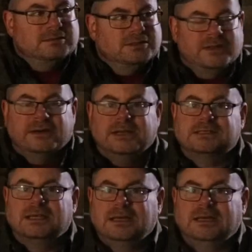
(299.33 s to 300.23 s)
So there it
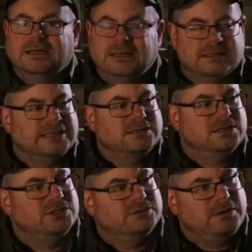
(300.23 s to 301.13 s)
is. that's all
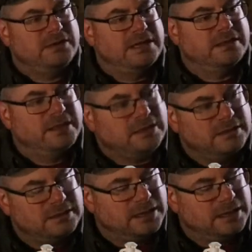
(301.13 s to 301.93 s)
she wrote, I think.